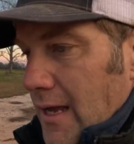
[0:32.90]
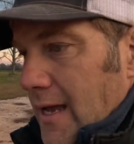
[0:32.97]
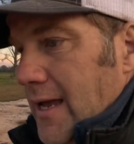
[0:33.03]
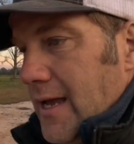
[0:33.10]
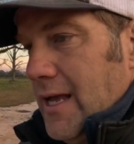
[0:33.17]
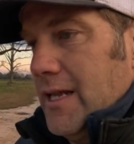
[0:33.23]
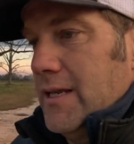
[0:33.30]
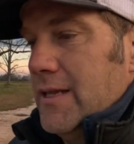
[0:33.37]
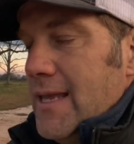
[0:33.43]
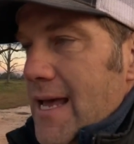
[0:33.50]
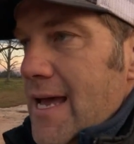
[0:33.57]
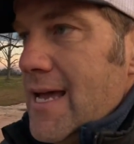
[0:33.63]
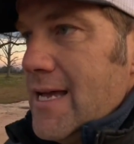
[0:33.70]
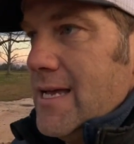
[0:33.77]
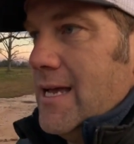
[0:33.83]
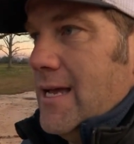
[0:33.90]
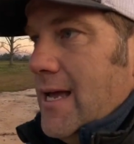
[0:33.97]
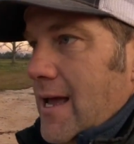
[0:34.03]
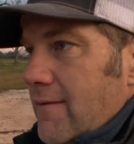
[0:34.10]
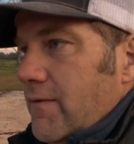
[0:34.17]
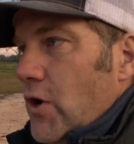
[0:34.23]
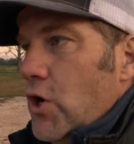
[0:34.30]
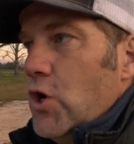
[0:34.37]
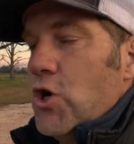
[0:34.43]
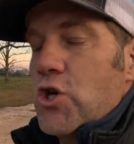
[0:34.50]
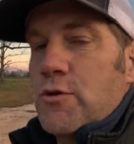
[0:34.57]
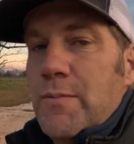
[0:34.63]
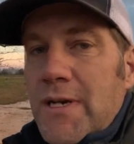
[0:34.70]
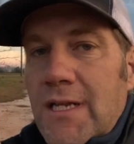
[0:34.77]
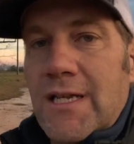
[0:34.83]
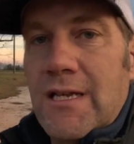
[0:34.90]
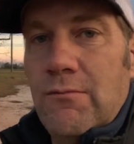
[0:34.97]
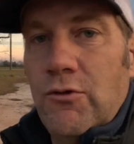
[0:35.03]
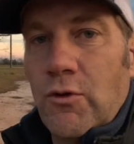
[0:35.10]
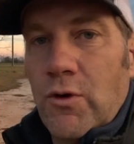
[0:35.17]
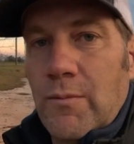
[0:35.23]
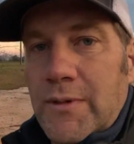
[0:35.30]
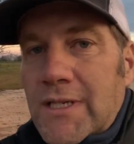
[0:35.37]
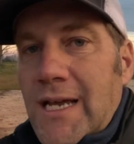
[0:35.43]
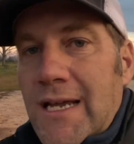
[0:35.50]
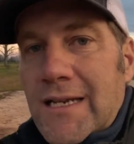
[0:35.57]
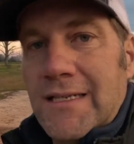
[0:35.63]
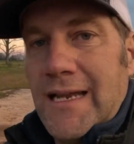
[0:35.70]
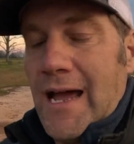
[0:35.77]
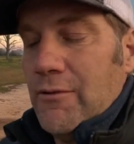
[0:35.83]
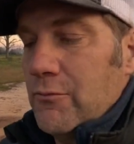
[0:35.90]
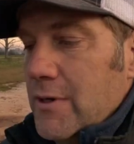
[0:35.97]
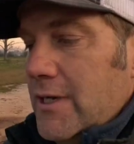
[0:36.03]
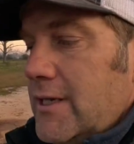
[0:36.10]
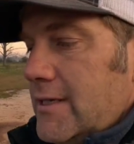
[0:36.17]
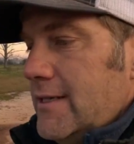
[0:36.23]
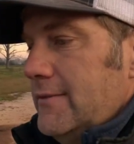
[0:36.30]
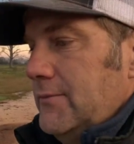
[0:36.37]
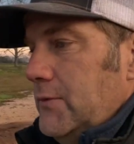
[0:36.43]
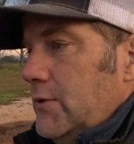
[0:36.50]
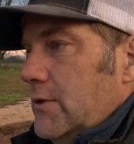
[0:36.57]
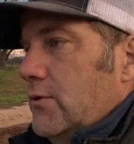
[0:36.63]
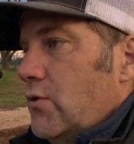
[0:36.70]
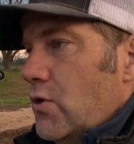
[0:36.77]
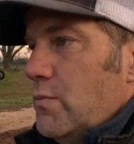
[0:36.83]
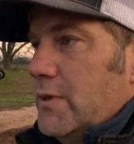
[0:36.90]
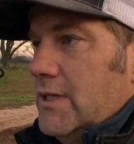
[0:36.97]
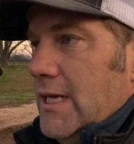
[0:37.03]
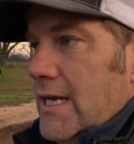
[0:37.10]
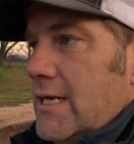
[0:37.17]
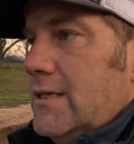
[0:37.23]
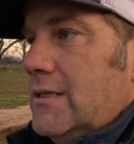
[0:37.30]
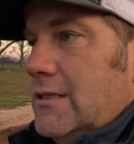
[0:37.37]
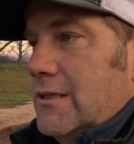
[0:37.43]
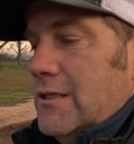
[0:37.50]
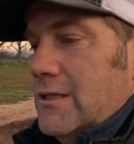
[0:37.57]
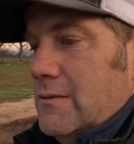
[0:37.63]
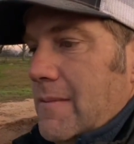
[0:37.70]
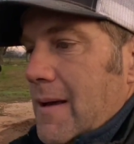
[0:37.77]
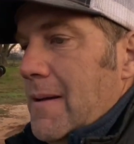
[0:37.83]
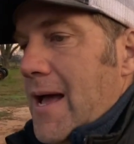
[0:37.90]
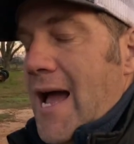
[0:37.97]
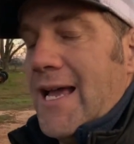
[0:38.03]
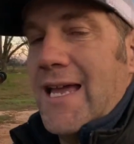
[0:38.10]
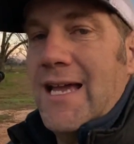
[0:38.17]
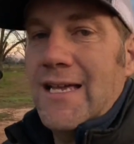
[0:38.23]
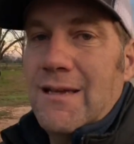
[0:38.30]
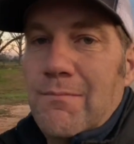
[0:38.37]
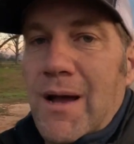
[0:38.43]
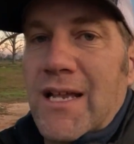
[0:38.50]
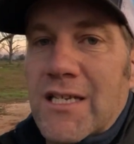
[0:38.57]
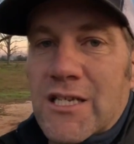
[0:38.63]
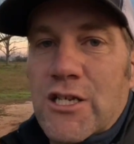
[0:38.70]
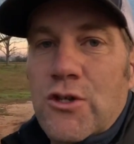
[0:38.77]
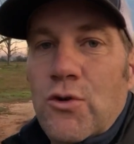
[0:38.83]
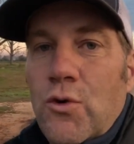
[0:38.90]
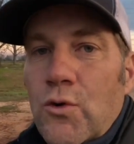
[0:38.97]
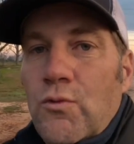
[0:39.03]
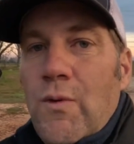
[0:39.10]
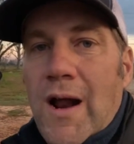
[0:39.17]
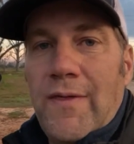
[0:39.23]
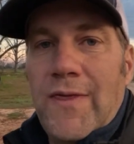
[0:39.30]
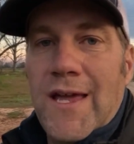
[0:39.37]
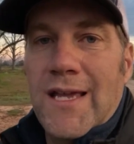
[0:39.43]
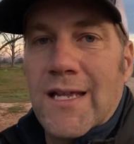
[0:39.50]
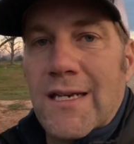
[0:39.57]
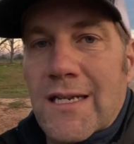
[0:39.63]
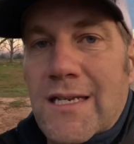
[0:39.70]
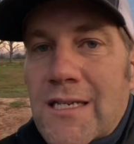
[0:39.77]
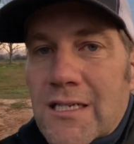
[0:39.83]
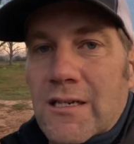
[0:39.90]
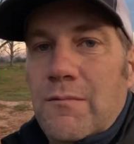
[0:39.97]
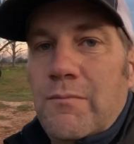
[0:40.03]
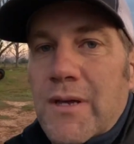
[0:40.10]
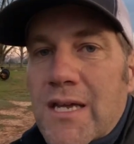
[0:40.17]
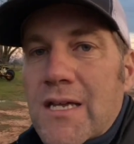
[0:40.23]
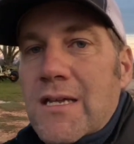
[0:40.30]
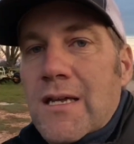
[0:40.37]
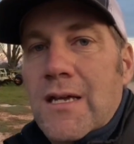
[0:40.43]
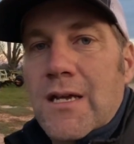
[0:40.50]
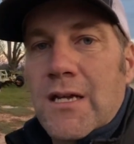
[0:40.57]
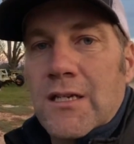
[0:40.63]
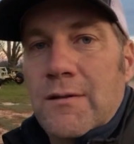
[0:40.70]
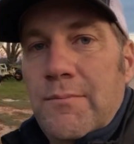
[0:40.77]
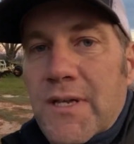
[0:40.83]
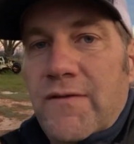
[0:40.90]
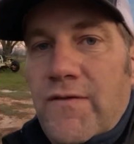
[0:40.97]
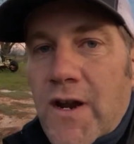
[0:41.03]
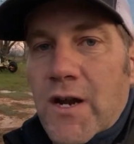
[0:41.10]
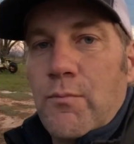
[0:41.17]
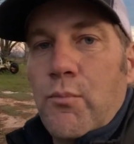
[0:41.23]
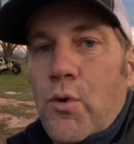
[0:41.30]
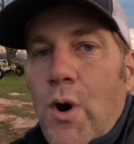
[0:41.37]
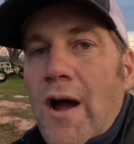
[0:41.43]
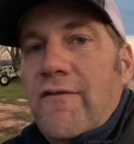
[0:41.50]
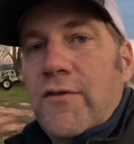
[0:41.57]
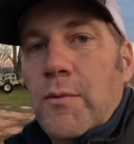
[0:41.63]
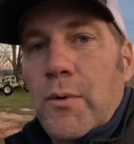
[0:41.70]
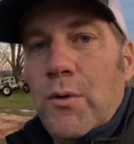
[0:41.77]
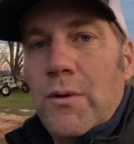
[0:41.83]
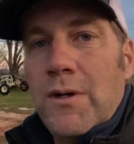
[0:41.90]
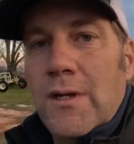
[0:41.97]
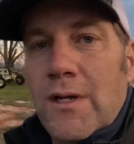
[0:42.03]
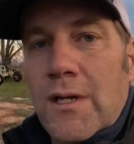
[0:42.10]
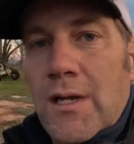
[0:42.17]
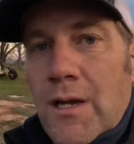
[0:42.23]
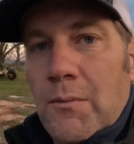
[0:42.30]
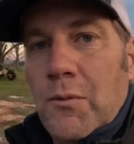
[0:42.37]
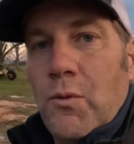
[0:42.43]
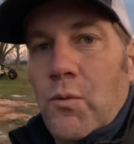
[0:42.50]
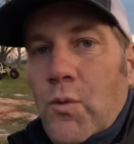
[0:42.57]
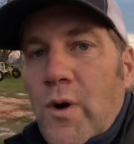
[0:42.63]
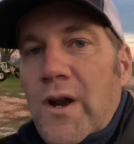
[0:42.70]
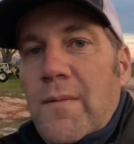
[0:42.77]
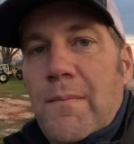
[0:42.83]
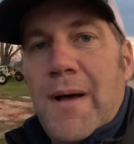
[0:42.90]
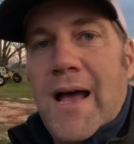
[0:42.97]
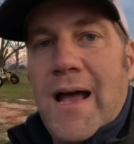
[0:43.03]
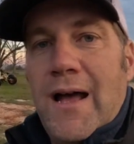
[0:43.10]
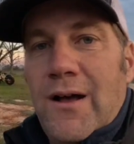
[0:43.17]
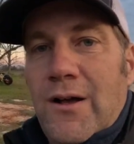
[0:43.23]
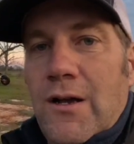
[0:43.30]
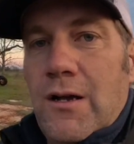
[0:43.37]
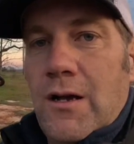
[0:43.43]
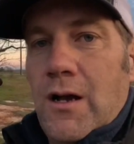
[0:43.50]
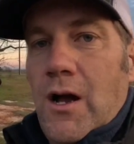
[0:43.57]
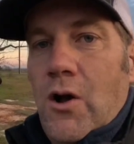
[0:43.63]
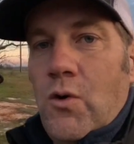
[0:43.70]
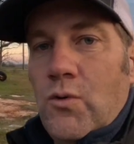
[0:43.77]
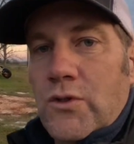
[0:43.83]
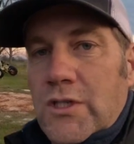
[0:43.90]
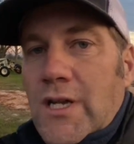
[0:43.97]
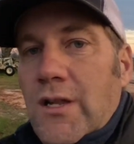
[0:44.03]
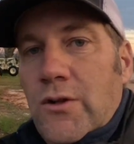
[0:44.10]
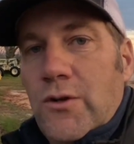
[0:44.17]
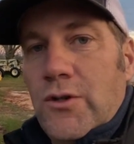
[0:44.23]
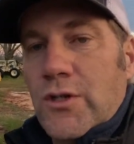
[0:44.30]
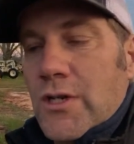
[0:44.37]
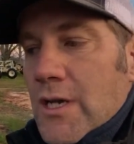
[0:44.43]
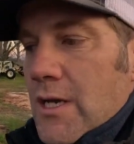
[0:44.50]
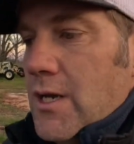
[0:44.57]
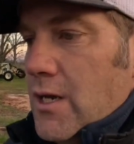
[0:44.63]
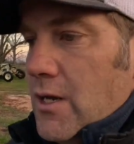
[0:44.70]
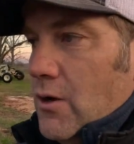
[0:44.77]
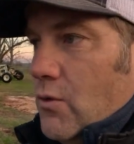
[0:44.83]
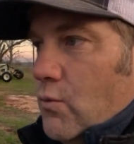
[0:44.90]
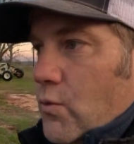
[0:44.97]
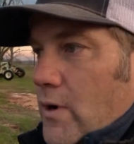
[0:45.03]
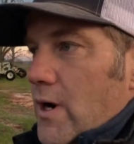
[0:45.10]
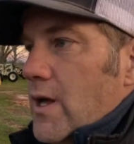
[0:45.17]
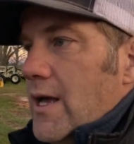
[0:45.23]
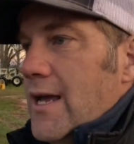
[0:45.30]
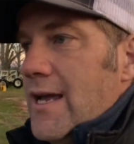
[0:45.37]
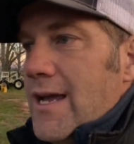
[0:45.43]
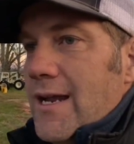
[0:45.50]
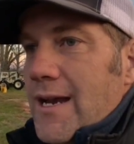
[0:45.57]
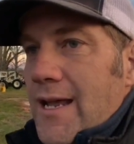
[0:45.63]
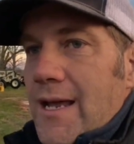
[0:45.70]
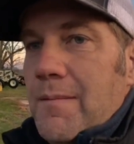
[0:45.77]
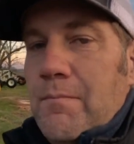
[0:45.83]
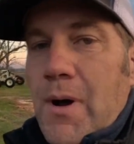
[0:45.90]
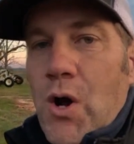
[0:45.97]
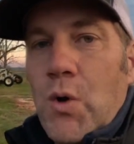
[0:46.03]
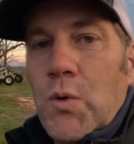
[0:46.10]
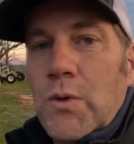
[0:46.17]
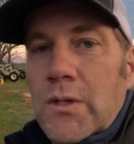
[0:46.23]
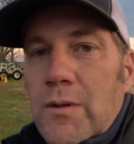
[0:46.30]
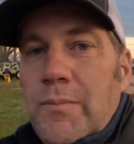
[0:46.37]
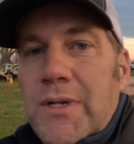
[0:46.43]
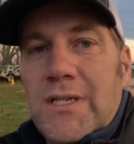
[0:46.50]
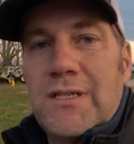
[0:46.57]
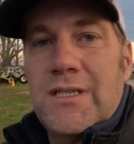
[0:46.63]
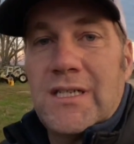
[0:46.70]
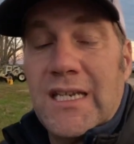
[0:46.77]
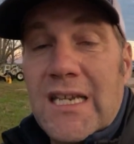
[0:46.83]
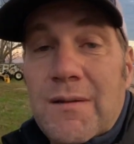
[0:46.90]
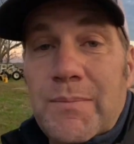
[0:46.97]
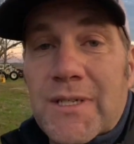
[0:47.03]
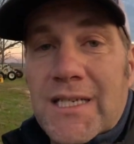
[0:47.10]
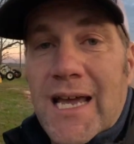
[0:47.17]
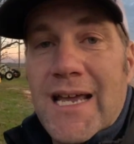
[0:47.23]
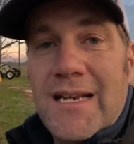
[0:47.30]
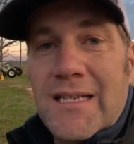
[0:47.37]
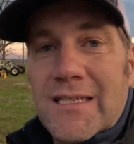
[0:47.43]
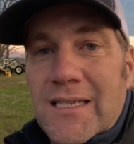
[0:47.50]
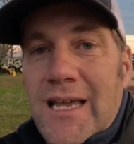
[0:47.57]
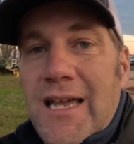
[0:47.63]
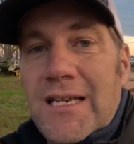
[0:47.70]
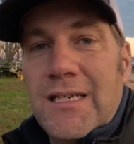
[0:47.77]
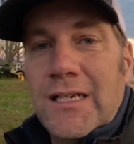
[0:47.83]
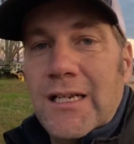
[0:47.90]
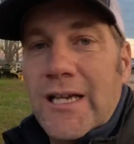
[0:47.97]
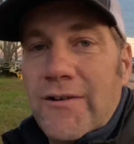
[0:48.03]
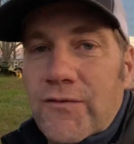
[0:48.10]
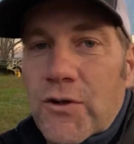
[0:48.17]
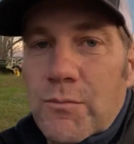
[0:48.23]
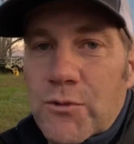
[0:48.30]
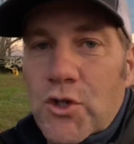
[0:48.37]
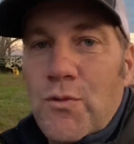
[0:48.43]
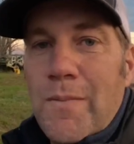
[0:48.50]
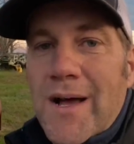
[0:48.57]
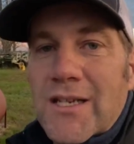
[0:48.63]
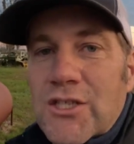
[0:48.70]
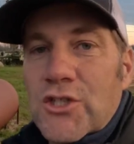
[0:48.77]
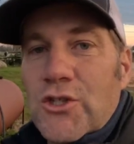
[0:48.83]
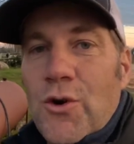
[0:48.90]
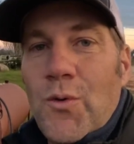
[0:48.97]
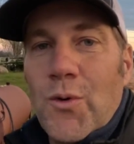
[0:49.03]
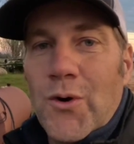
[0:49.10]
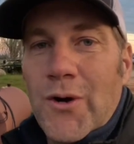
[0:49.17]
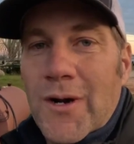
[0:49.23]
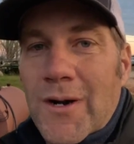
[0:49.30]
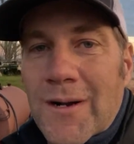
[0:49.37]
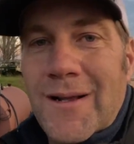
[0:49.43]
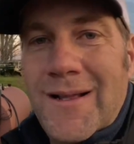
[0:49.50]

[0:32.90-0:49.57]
and they have urged me to keep growing potatoes. I really didn't want to grow potatoes because I can't get my yield where I think it needs to be very profitable. But one of my wholesalers went ahead and bought the seed potatoes and delivered them to my store.